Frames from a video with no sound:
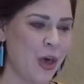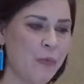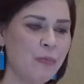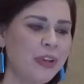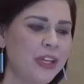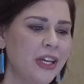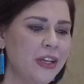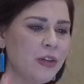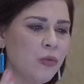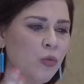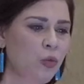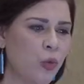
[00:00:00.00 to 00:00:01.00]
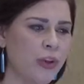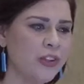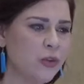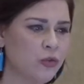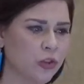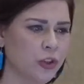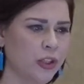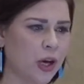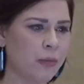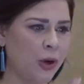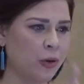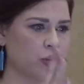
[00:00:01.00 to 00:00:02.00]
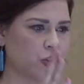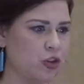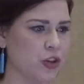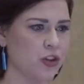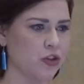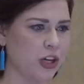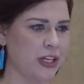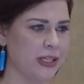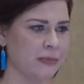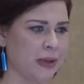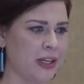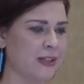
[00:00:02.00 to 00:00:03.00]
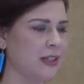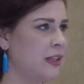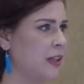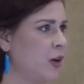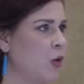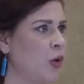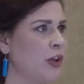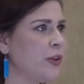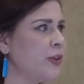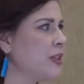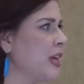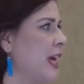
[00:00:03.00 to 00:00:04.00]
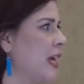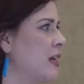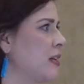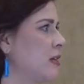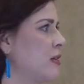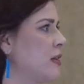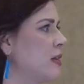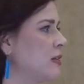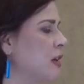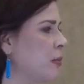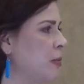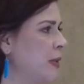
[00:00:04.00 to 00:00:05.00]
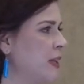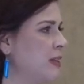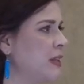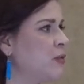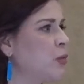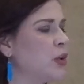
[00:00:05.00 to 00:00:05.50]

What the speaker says: But what's so good about traditional Chinese medicine and the oils and the supplements is we're